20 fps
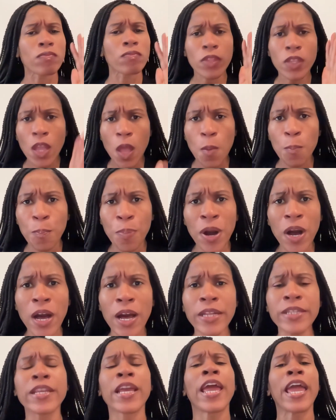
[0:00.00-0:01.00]
But
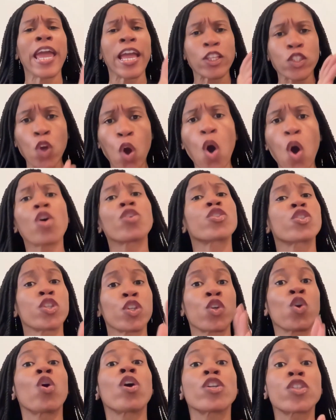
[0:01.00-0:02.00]
it's also
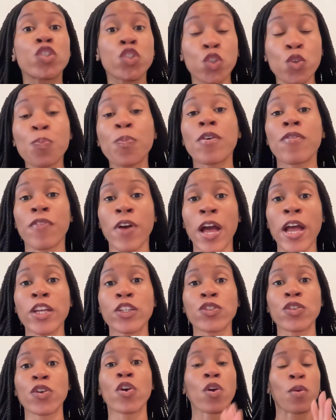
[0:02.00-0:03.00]
your
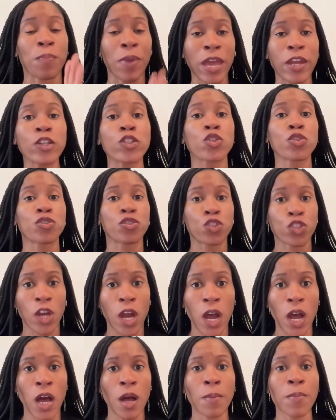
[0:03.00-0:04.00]
supervisor or manager's
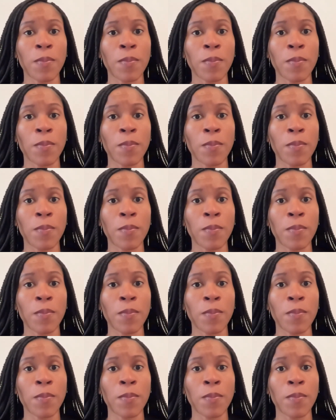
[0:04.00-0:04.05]
job